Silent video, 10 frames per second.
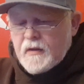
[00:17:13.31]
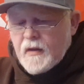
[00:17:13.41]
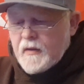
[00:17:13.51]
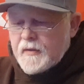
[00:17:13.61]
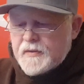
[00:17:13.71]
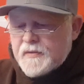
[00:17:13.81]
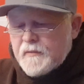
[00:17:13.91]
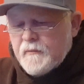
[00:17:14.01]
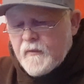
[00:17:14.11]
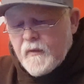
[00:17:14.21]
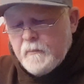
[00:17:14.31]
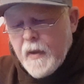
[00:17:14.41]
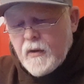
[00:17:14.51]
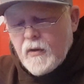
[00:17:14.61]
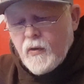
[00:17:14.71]
And I
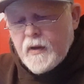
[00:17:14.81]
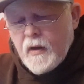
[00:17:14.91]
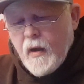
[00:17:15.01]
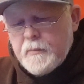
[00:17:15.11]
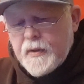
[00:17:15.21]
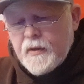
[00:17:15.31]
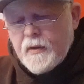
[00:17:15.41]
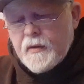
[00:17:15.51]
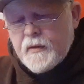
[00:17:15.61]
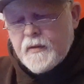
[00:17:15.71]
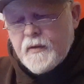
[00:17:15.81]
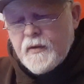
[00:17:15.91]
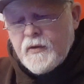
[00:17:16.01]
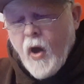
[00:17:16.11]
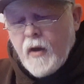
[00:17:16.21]
better look it up here.
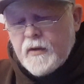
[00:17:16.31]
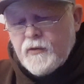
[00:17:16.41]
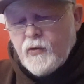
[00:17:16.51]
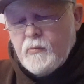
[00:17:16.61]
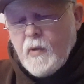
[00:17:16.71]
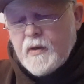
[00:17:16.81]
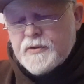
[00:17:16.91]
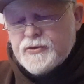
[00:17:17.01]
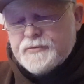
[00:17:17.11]
Talking too much.